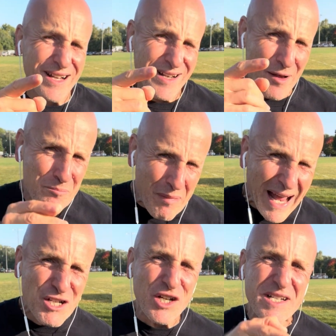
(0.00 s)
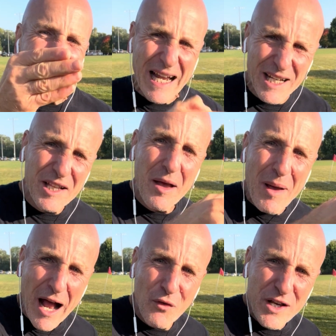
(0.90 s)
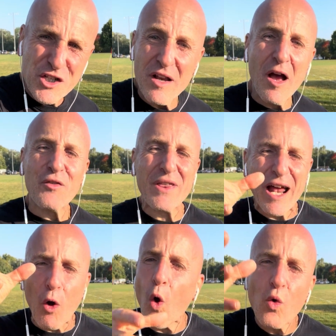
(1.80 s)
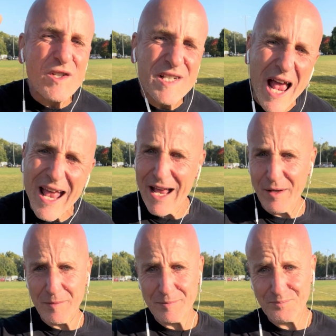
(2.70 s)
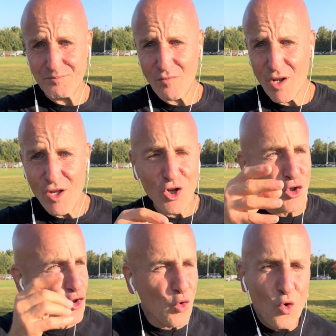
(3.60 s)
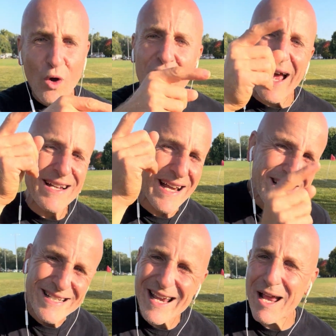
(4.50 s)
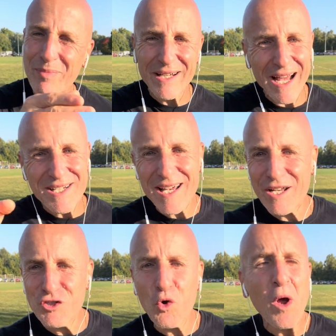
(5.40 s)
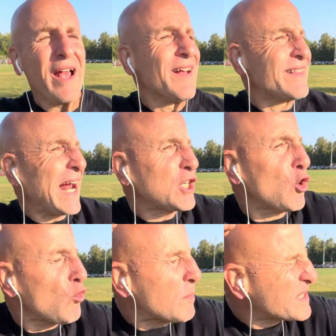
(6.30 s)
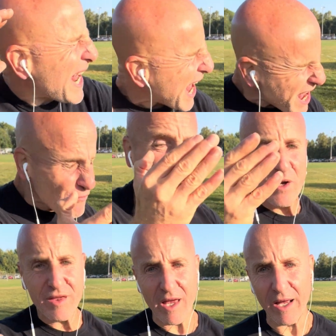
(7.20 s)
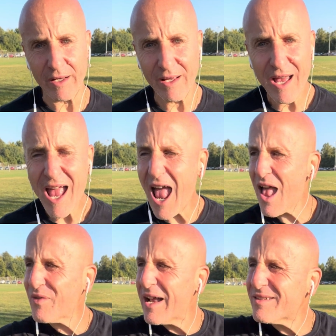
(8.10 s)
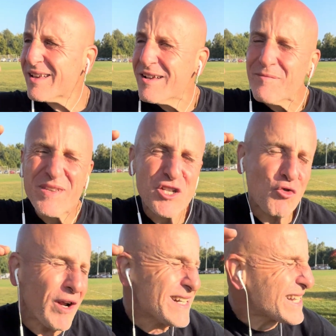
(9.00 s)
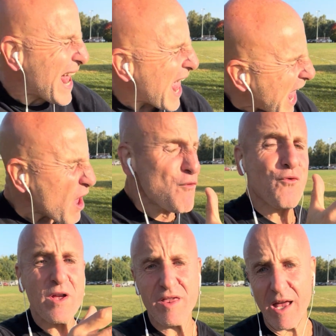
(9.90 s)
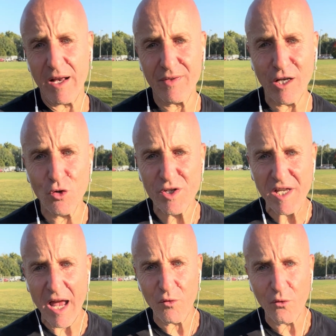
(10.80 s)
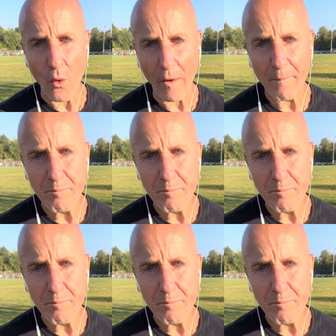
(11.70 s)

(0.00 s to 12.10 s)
imagine telling them how they should. That old saying, do as I say but not as I do, that corrupts everything. That discredits everything that you stand for.